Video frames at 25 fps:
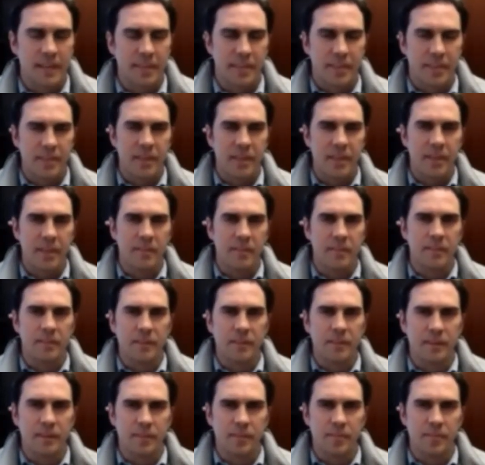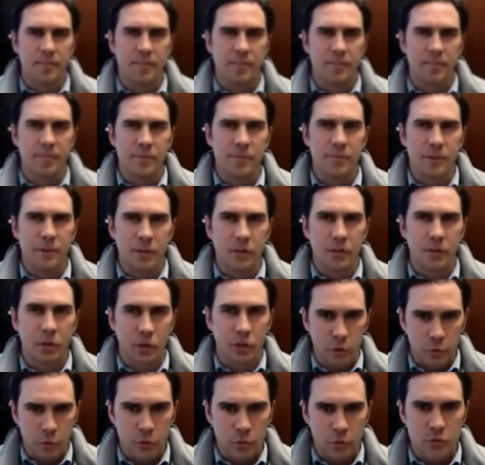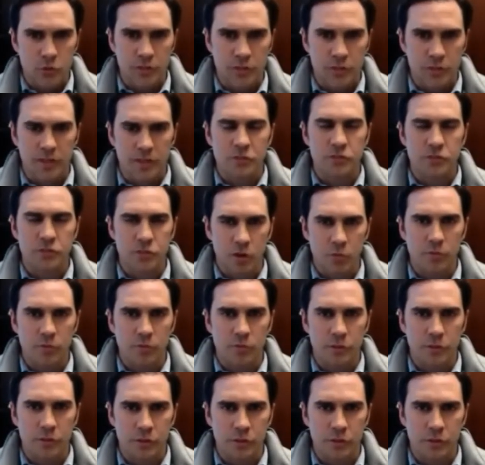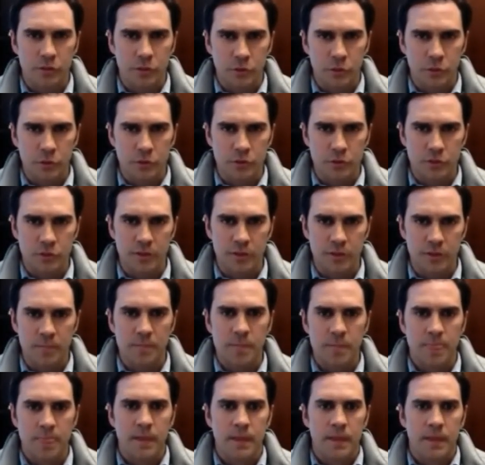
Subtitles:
I think the conclusion, I'll start with the conclusion.